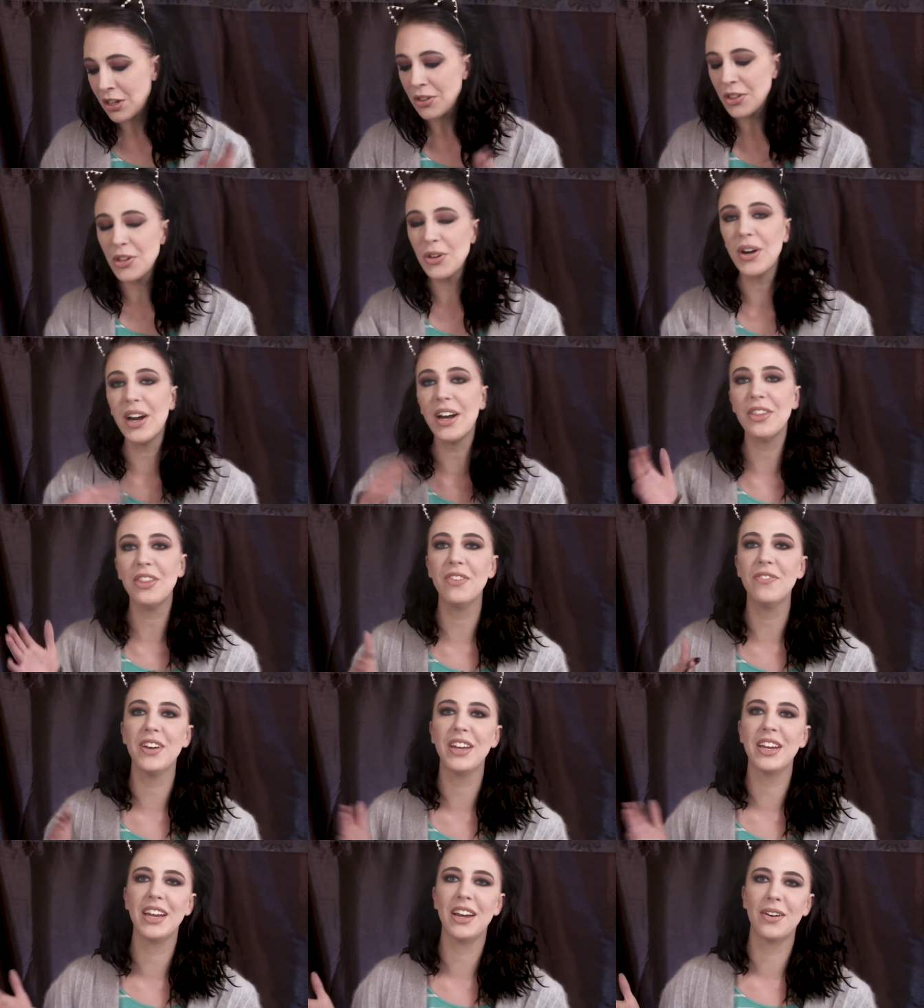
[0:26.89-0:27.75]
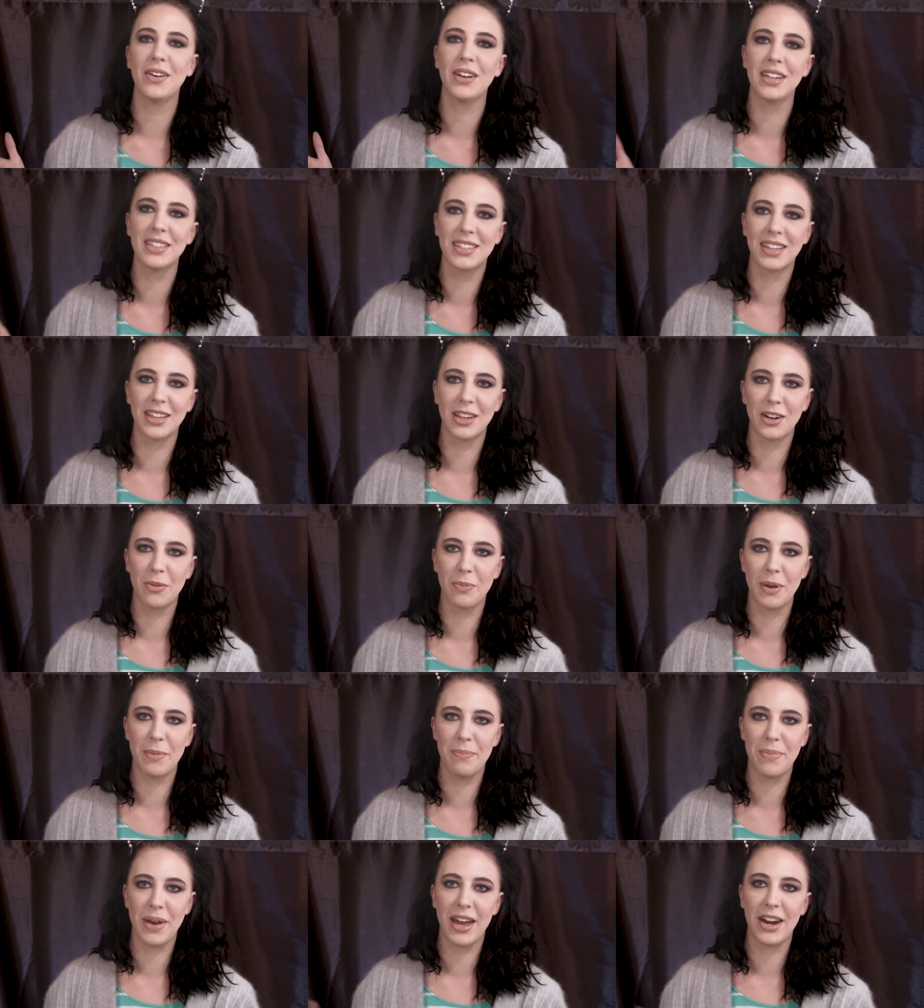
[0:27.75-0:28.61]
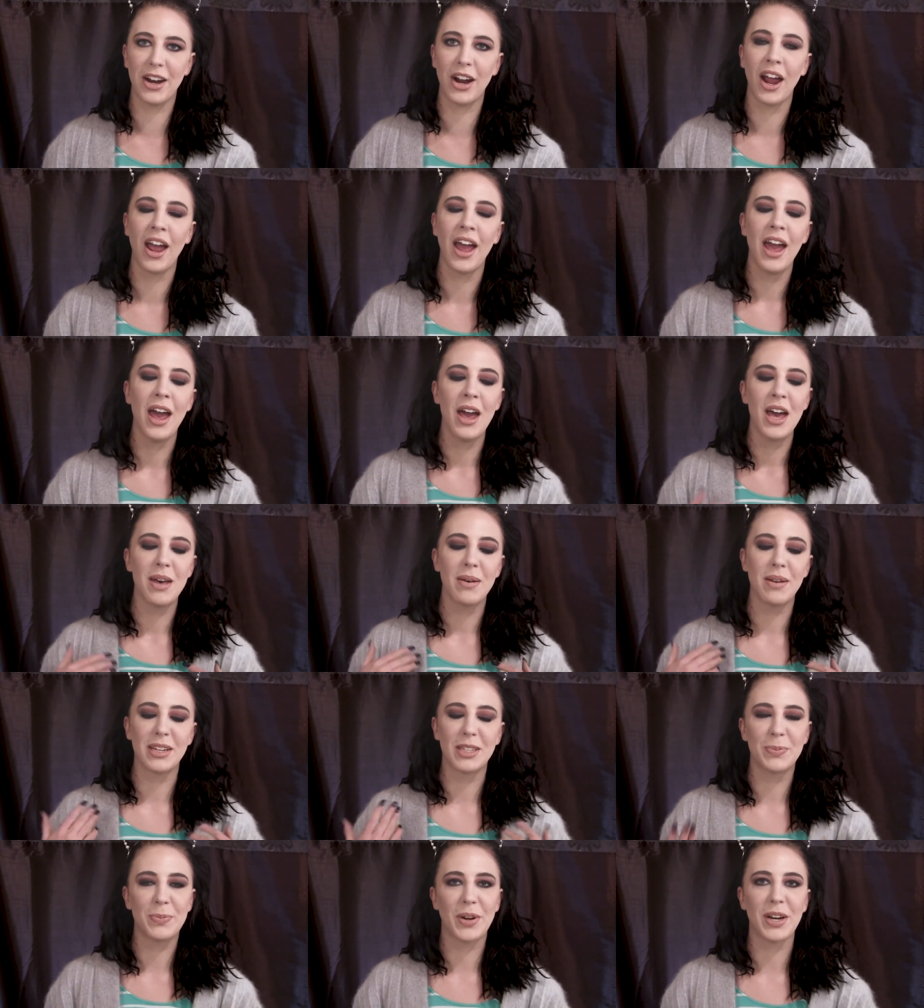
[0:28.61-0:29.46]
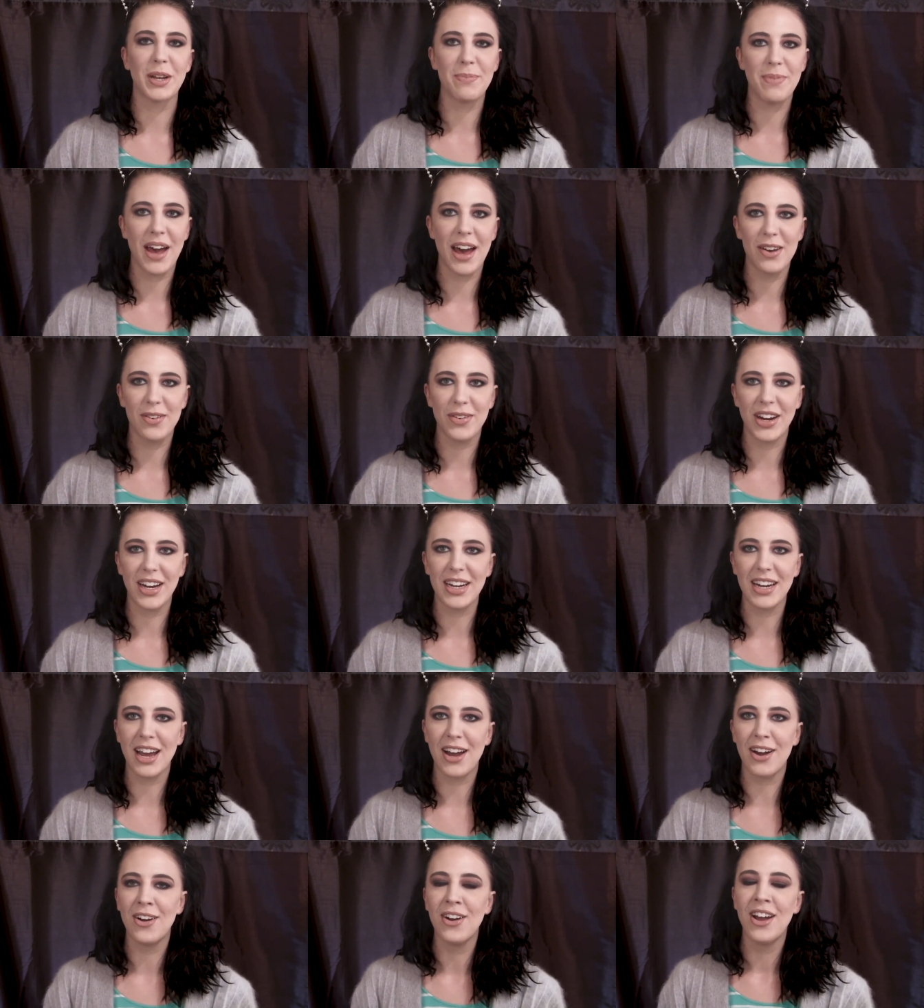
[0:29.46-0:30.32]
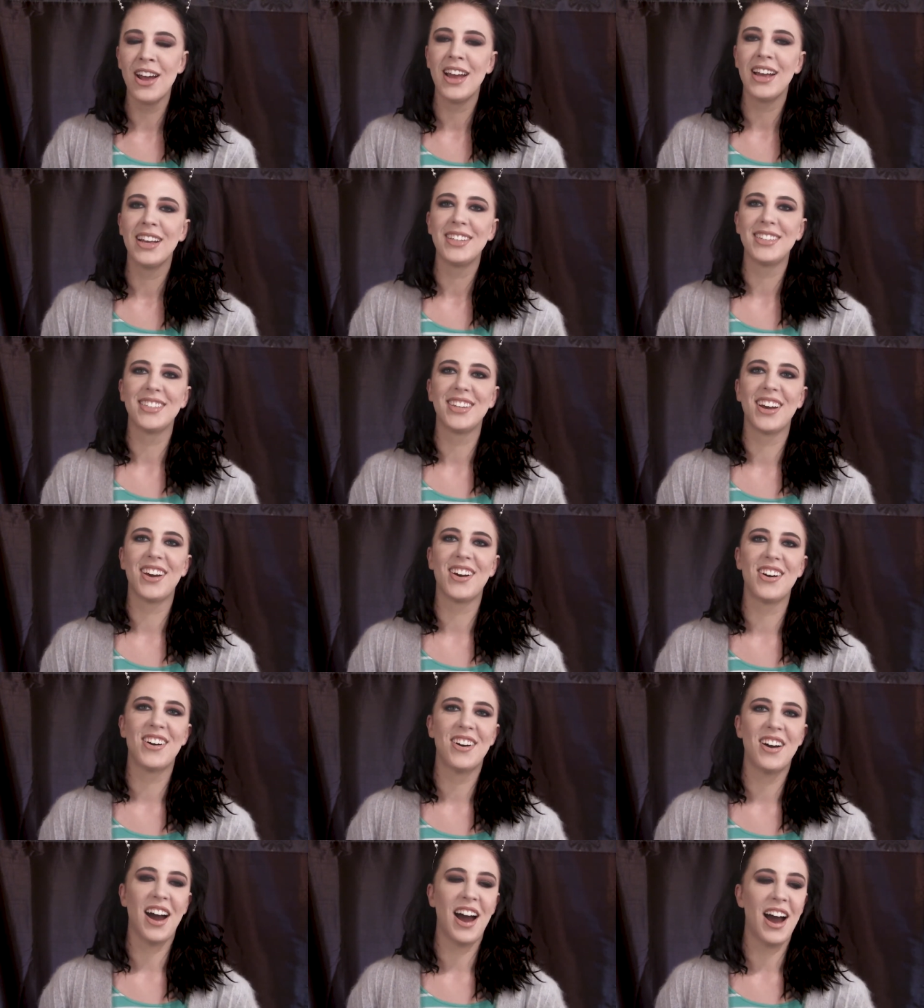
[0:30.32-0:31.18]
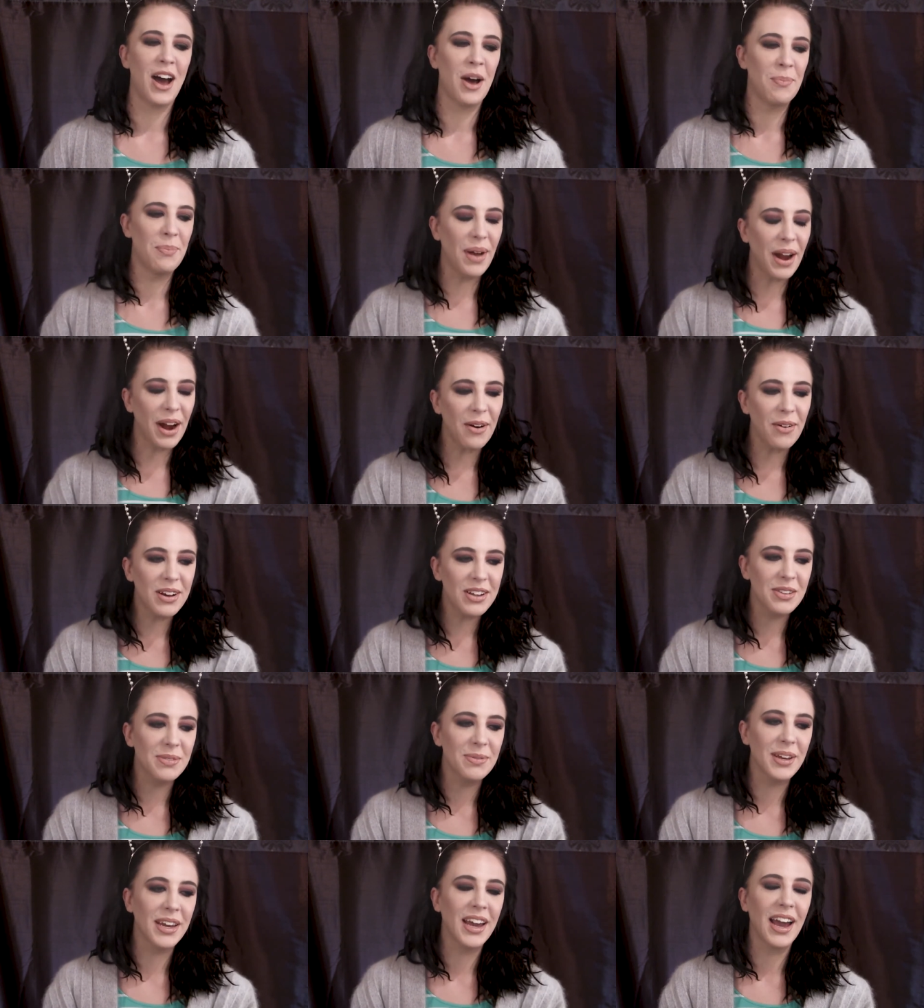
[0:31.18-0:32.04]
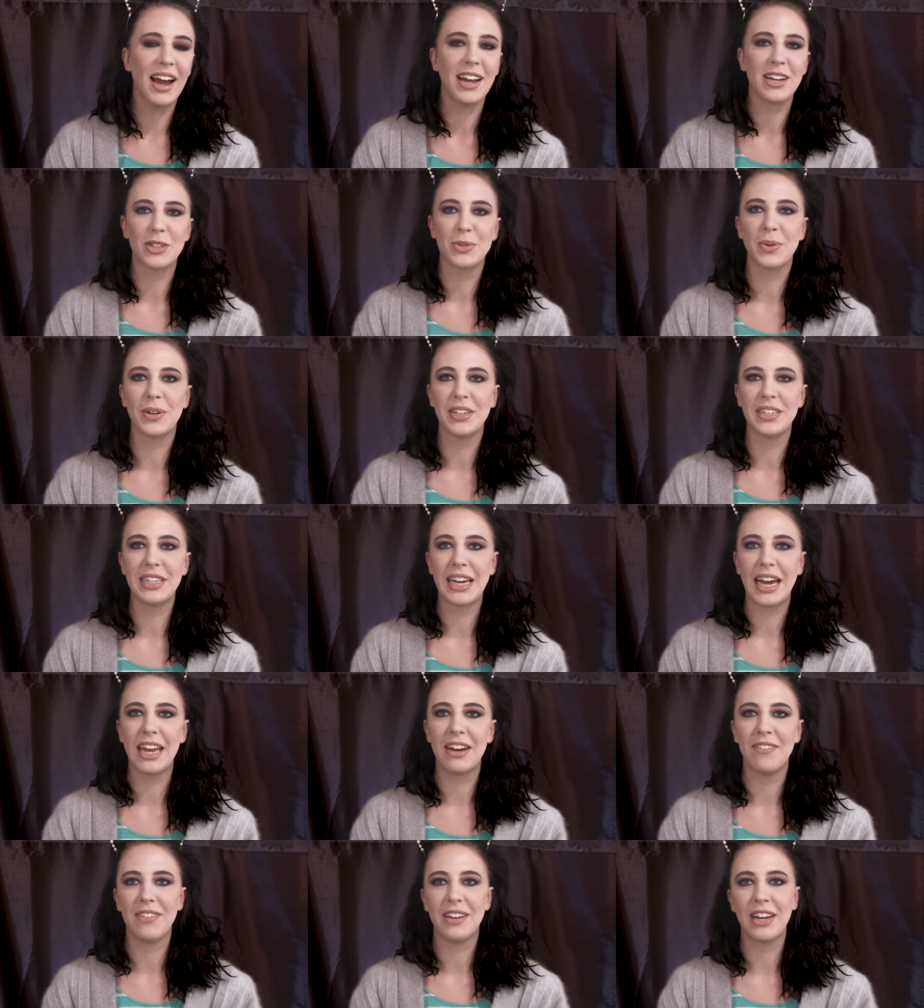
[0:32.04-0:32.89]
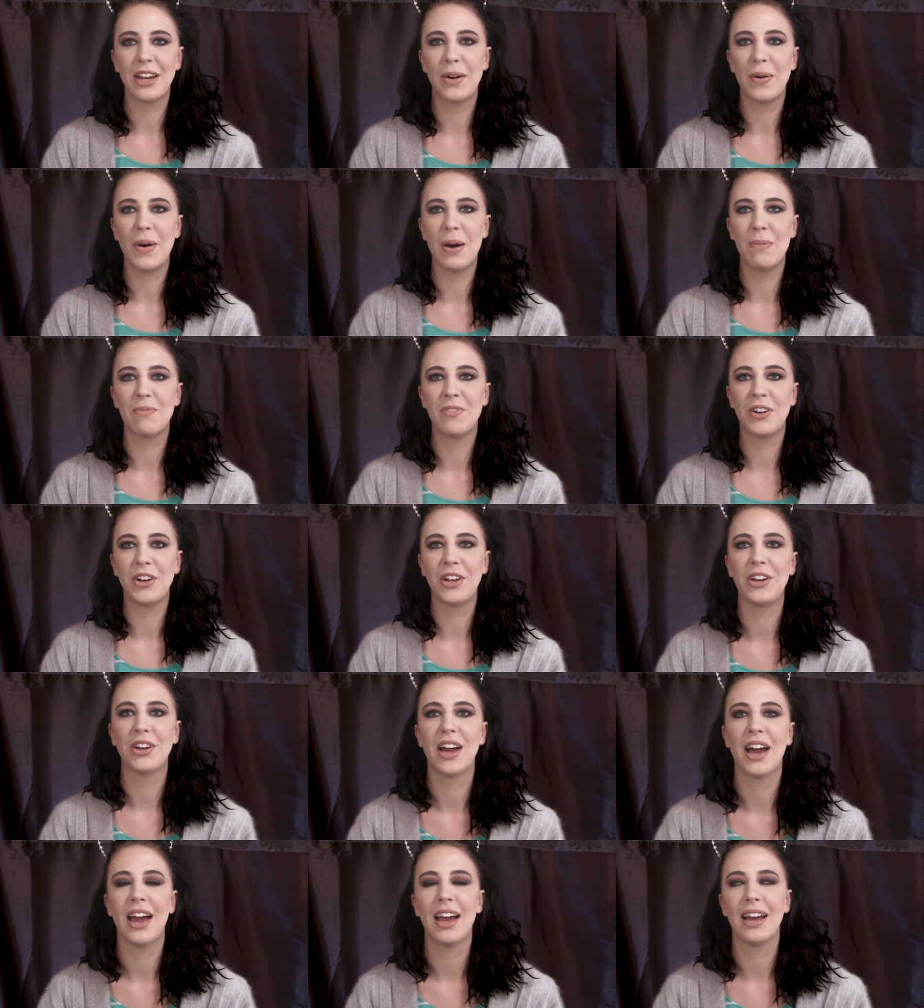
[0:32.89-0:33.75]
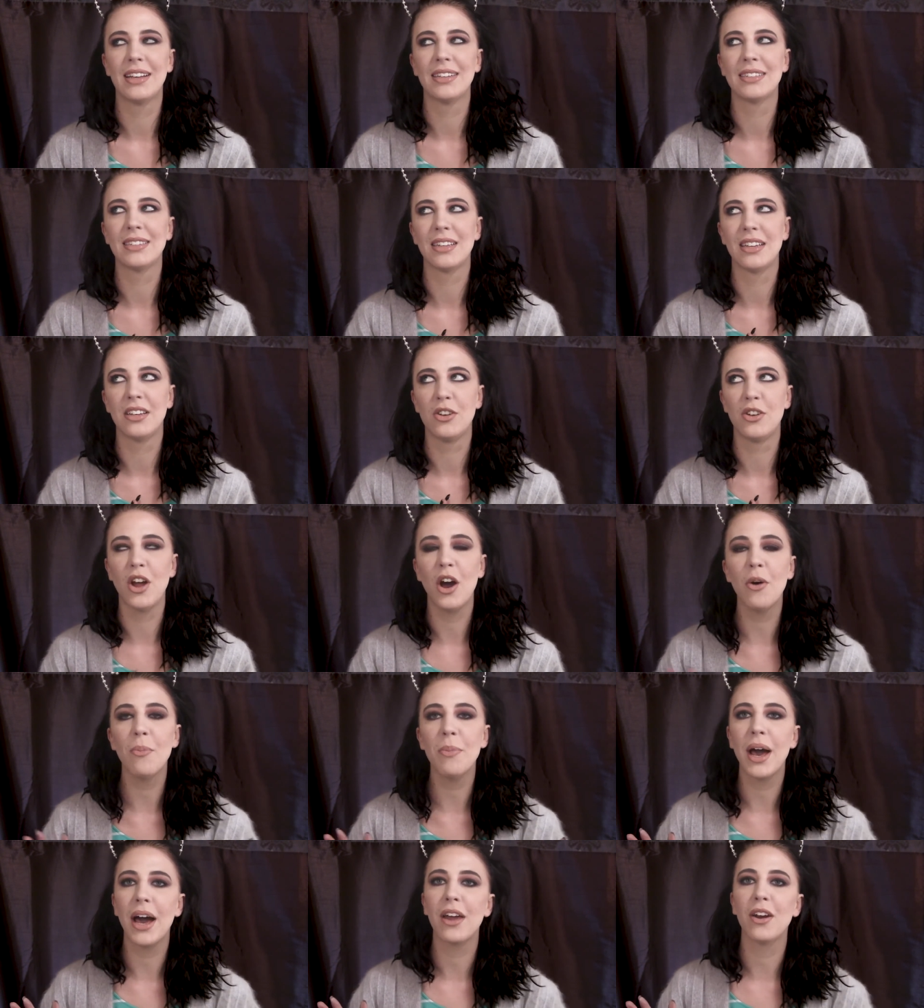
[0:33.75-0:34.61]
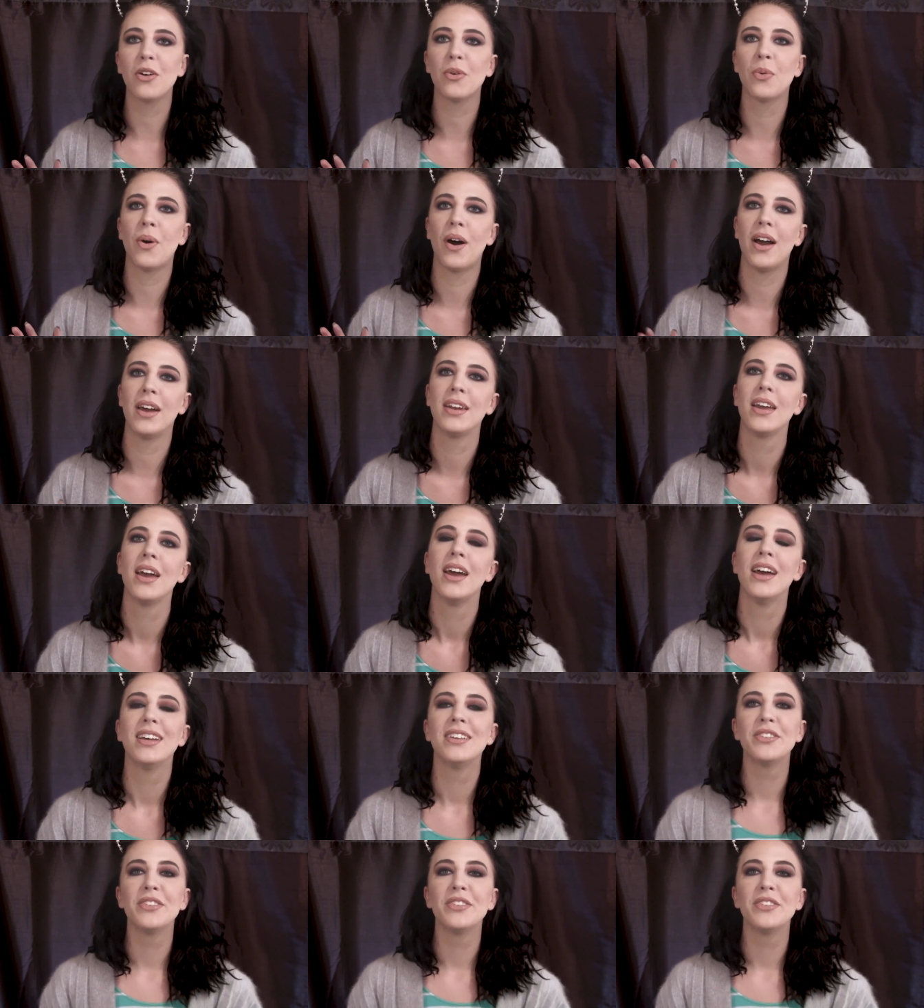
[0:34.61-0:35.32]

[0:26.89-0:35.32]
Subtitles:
So throughout the video it is a little bit better, but it's pretty bad right now. So bear with me. I just wanted to get a video up for you guys no matter what.